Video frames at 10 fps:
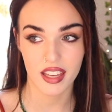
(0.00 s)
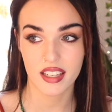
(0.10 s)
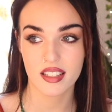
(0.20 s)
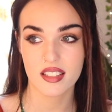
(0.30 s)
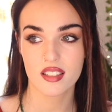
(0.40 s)

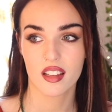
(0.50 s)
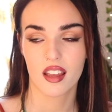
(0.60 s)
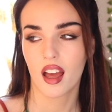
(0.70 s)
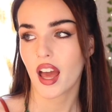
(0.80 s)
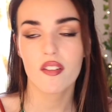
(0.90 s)
And
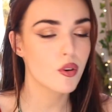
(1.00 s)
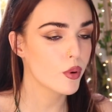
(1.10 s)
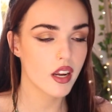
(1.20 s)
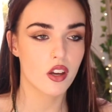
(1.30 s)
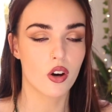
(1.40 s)

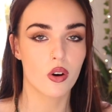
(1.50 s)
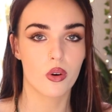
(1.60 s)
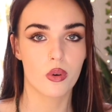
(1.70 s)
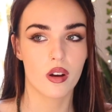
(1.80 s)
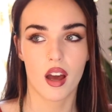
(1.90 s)
everywhere I
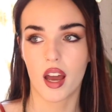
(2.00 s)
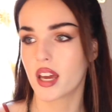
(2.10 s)
go,